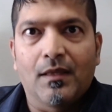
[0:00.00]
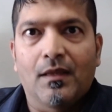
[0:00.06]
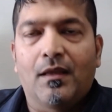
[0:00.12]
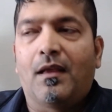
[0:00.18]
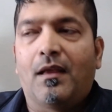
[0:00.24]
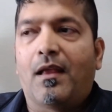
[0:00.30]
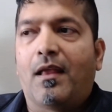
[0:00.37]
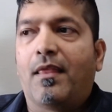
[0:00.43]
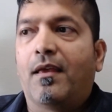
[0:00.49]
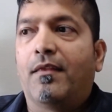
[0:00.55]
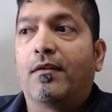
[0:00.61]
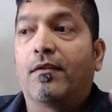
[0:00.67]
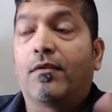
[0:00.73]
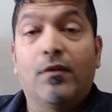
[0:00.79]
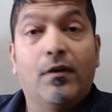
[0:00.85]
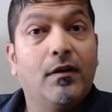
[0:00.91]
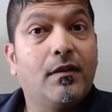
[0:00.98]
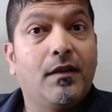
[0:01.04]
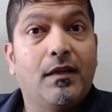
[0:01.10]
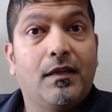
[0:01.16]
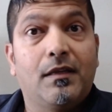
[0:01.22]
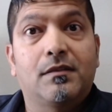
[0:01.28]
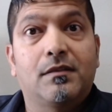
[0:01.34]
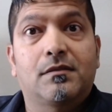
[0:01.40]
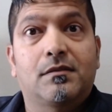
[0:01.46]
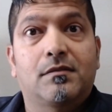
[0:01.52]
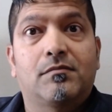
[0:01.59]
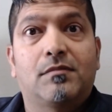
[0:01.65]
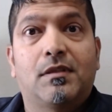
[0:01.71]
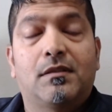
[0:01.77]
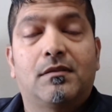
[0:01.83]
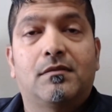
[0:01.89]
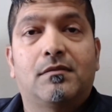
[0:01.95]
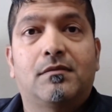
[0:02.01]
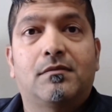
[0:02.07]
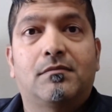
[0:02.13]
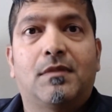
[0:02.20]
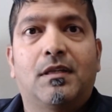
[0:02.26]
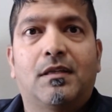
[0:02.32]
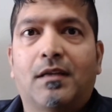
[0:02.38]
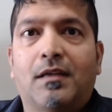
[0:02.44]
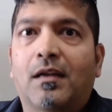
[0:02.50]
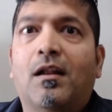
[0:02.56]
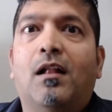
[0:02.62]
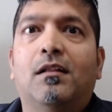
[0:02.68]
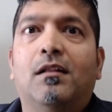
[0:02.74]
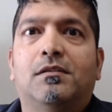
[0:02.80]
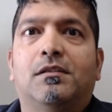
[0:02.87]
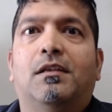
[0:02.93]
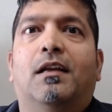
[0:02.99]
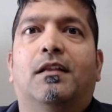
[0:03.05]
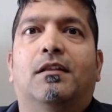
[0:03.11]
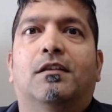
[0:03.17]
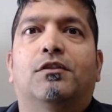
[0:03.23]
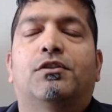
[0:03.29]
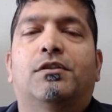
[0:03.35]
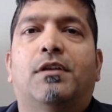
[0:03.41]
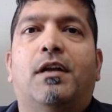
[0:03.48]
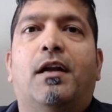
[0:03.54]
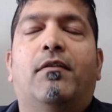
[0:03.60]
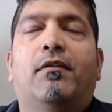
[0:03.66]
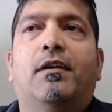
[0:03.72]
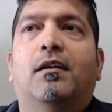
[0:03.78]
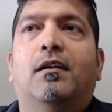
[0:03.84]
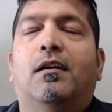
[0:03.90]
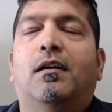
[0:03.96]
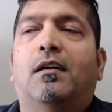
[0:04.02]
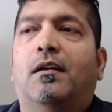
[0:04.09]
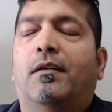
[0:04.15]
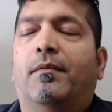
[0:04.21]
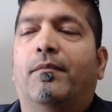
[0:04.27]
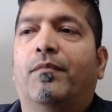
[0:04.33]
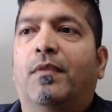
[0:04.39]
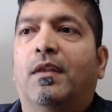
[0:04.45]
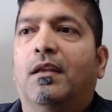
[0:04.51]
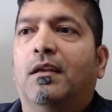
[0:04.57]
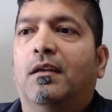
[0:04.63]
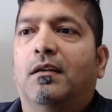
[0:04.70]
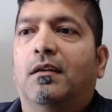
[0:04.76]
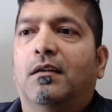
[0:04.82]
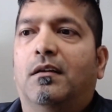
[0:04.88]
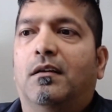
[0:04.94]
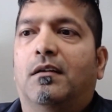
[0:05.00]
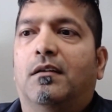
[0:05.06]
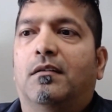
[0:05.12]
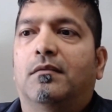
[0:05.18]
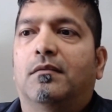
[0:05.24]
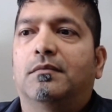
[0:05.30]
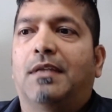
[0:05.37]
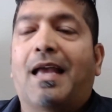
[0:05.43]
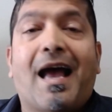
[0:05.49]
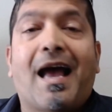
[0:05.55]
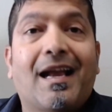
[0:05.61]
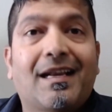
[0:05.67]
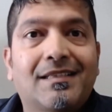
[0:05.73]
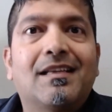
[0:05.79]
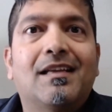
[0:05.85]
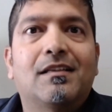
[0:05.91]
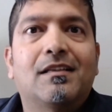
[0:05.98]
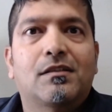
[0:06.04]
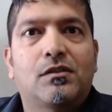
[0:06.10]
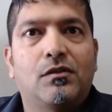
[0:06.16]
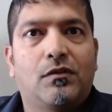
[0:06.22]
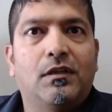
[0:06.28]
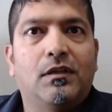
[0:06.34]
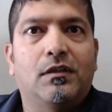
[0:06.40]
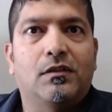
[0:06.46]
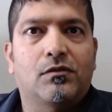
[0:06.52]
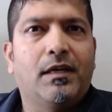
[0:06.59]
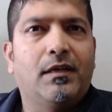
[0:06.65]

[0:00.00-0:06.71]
And then the third thing is the technology, like the sharing, the access to things, right?